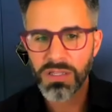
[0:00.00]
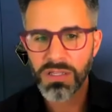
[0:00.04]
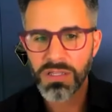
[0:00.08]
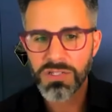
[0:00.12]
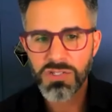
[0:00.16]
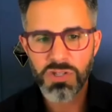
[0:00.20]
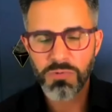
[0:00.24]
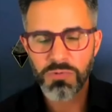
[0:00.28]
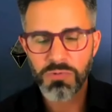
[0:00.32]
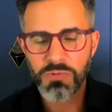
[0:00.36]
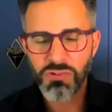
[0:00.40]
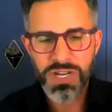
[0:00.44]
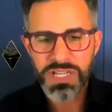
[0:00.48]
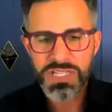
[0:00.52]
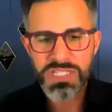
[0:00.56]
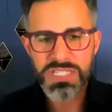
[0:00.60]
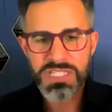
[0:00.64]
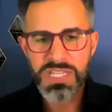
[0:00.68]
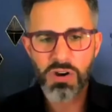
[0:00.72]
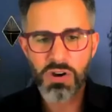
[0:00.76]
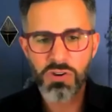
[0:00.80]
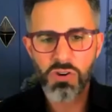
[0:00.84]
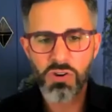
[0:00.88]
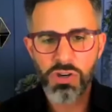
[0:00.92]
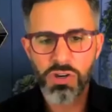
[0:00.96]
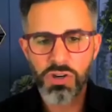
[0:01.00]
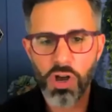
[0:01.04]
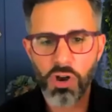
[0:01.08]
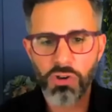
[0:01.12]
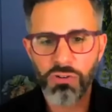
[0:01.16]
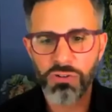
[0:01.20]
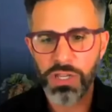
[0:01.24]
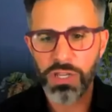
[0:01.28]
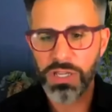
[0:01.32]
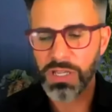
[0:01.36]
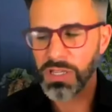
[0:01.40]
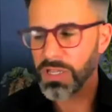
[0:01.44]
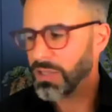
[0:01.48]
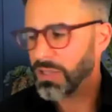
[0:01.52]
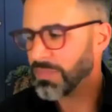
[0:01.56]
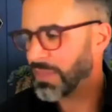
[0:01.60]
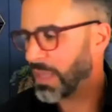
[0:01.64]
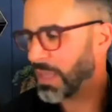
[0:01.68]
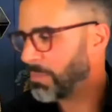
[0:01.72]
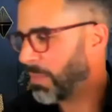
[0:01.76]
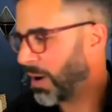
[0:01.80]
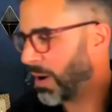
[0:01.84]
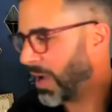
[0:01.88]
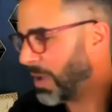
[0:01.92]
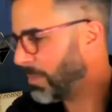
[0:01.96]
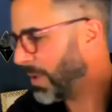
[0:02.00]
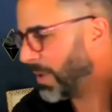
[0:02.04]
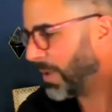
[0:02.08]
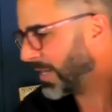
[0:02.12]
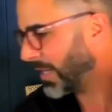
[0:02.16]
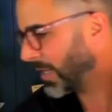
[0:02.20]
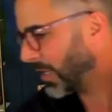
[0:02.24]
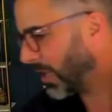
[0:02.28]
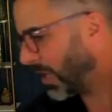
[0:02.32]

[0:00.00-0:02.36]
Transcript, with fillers: Stop trying to sell your coaching. They buy better